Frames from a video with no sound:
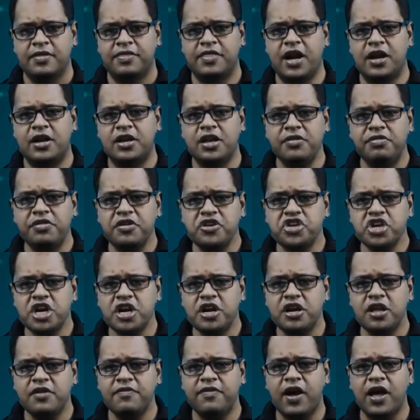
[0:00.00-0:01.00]
The
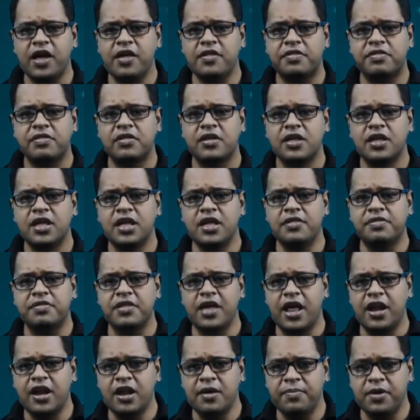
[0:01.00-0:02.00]
decision device
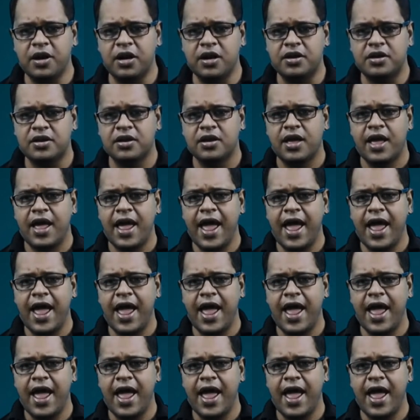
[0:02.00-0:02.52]
is enabled